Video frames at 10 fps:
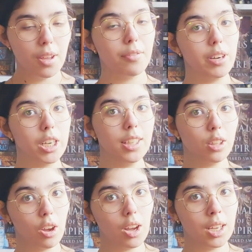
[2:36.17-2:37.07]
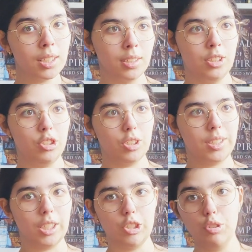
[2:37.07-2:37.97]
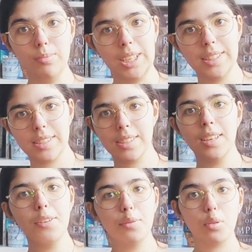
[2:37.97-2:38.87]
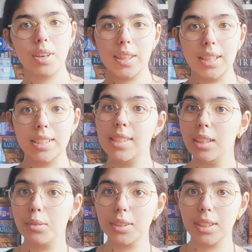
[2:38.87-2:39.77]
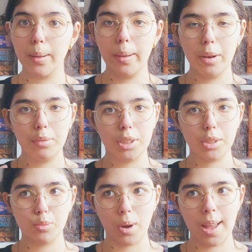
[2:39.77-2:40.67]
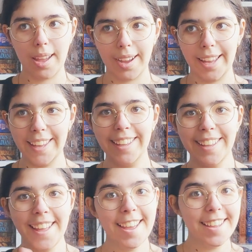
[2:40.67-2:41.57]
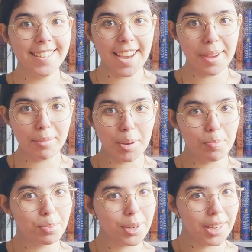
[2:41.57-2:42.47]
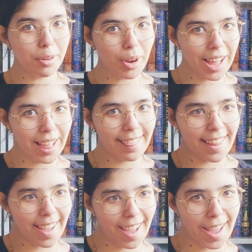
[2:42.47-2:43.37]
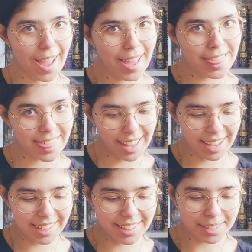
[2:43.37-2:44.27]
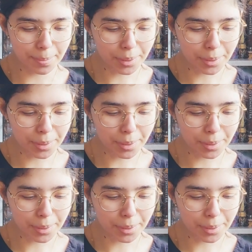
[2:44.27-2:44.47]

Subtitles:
very long, just like 2 months for the sequel to come out, which is why I timed it pretty well, I think.